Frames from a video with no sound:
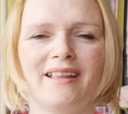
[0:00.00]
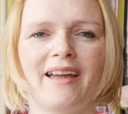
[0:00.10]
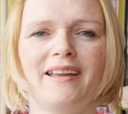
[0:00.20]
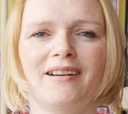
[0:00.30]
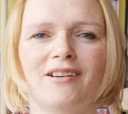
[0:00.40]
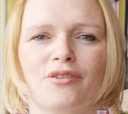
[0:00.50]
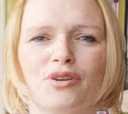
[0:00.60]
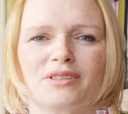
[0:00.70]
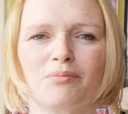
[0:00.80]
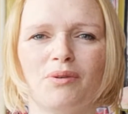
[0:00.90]
They are
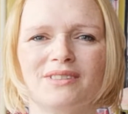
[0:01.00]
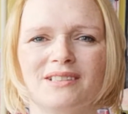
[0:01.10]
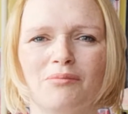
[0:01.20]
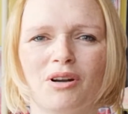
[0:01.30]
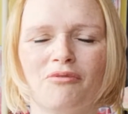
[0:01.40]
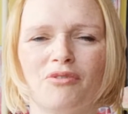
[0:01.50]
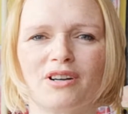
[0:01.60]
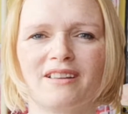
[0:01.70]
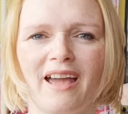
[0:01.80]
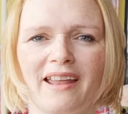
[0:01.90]
responsible
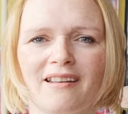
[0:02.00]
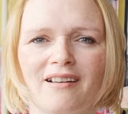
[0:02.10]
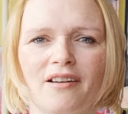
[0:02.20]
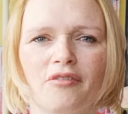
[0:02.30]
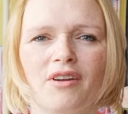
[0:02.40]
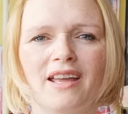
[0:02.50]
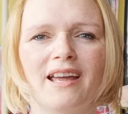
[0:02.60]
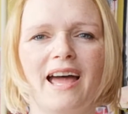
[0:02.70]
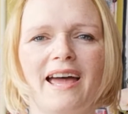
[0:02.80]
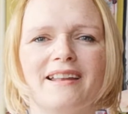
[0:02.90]
for their life
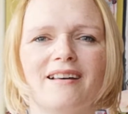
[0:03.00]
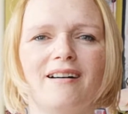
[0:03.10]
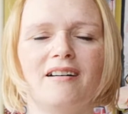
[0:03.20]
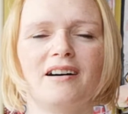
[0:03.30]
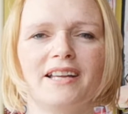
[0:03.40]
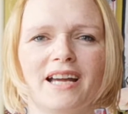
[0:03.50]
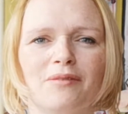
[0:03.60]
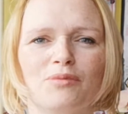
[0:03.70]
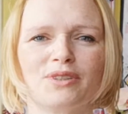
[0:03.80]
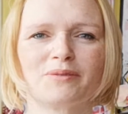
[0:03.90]
and I
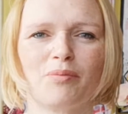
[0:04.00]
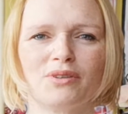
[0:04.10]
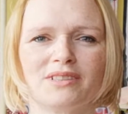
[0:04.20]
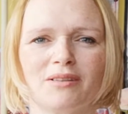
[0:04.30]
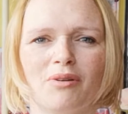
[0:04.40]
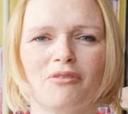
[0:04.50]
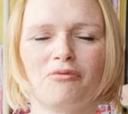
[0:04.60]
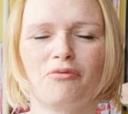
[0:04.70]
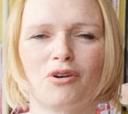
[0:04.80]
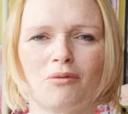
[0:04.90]
am responsible
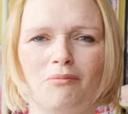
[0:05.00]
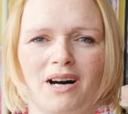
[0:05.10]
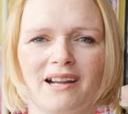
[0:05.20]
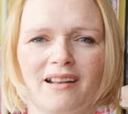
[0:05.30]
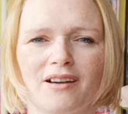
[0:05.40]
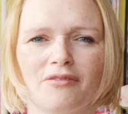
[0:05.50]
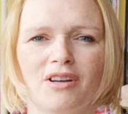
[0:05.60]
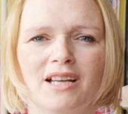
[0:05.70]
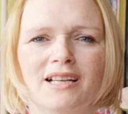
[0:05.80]
for my life.